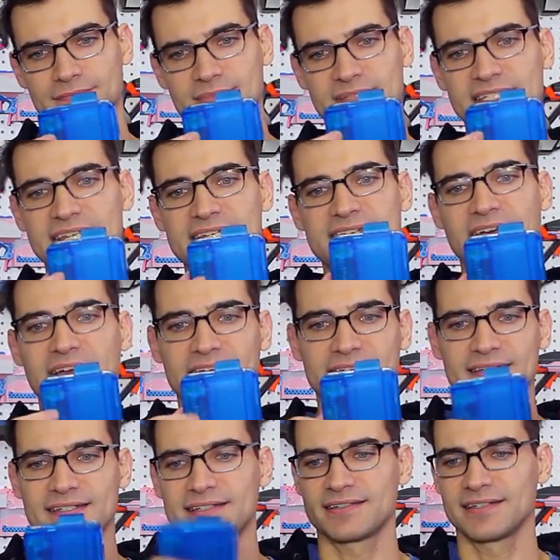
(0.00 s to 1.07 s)

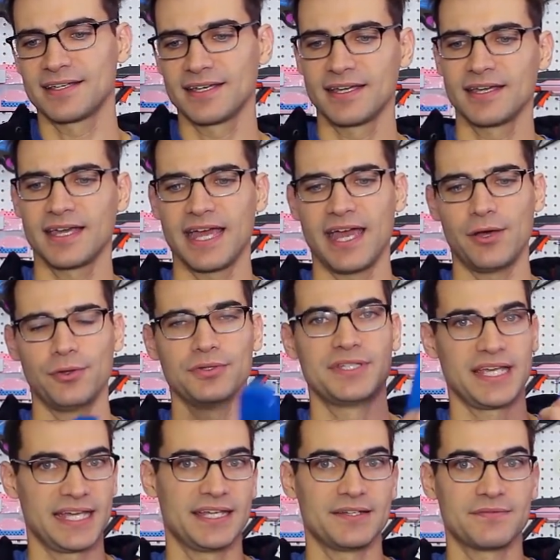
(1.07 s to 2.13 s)
detent held
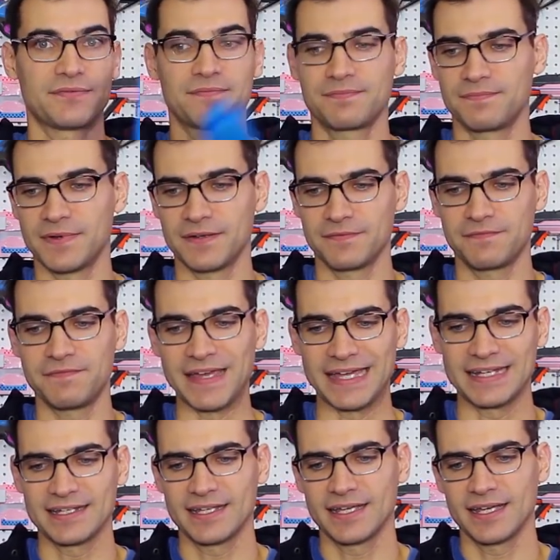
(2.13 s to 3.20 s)
in fit.